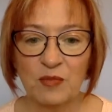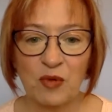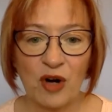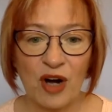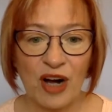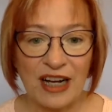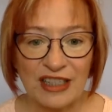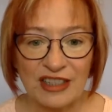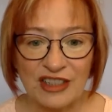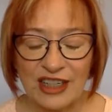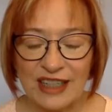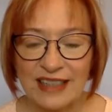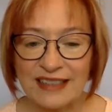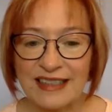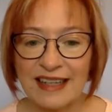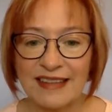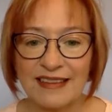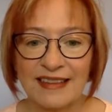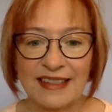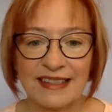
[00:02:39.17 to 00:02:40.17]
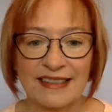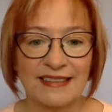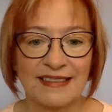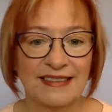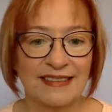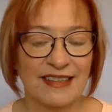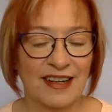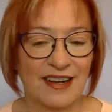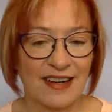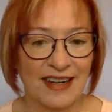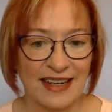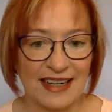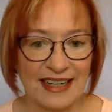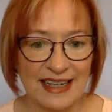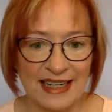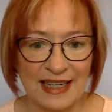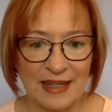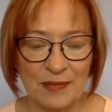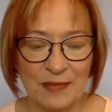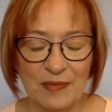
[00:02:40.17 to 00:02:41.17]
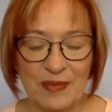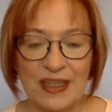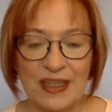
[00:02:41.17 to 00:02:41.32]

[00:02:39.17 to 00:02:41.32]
project at this time.